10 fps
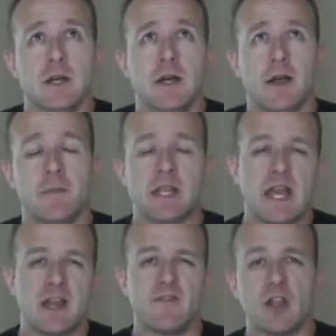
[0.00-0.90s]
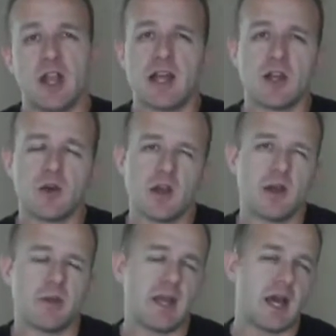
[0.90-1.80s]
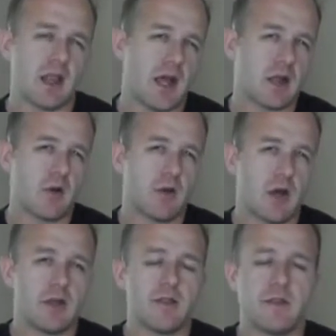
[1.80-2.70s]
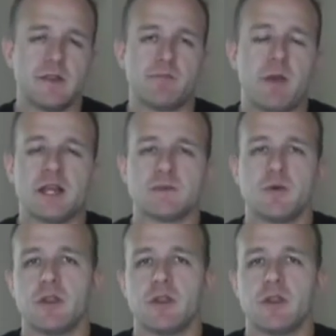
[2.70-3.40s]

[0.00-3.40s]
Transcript: of a lot going on, but not a lot going on this past month.